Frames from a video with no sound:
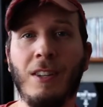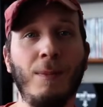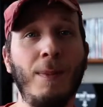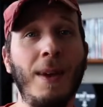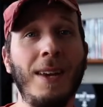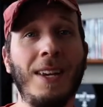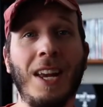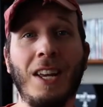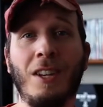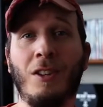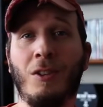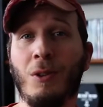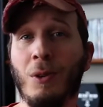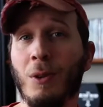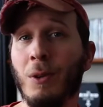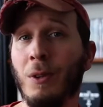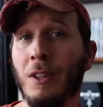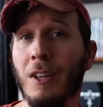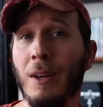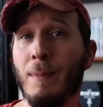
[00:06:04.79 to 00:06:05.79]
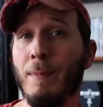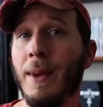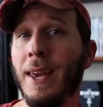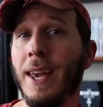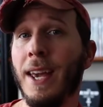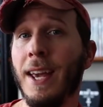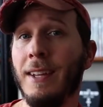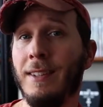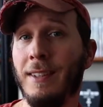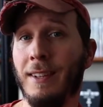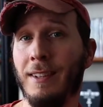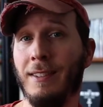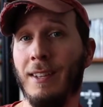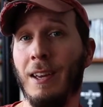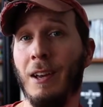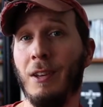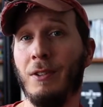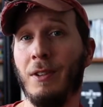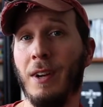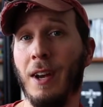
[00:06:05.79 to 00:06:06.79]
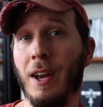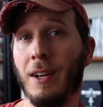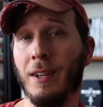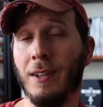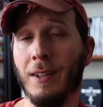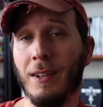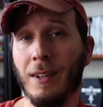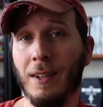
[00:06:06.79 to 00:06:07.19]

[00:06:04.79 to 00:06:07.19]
to make a truly amazing soundtrack.